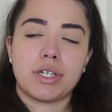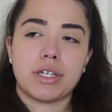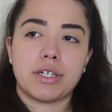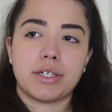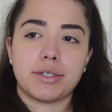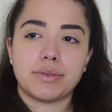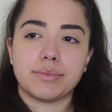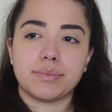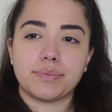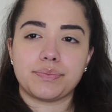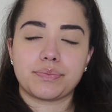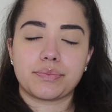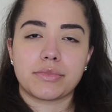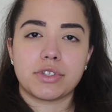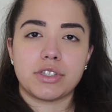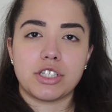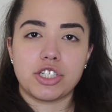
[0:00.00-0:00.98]

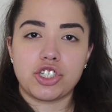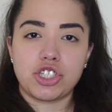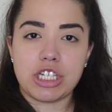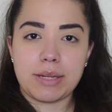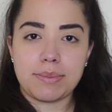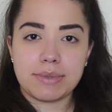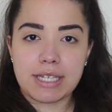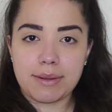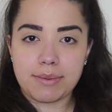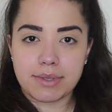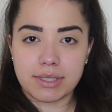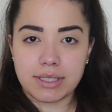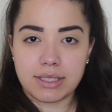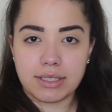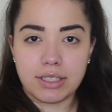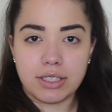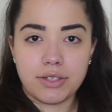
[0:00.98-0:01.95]
the Shape Tape
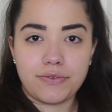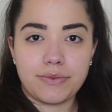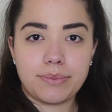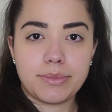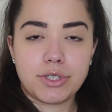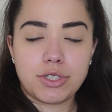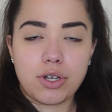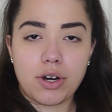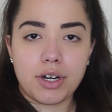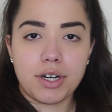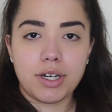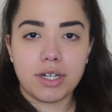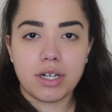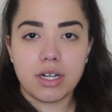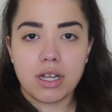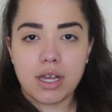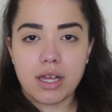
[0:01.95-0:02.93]
concealer from
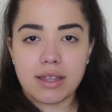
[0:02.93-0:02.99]
Tarte.